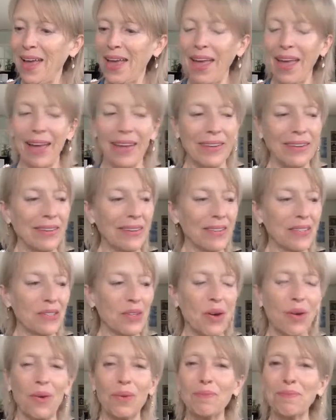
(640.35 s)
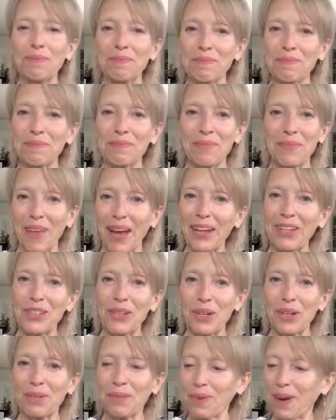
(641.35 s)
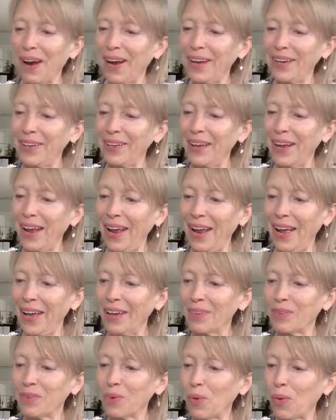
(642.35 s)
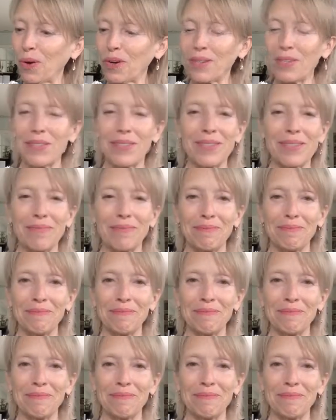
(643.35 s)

And so I turn right, and of course,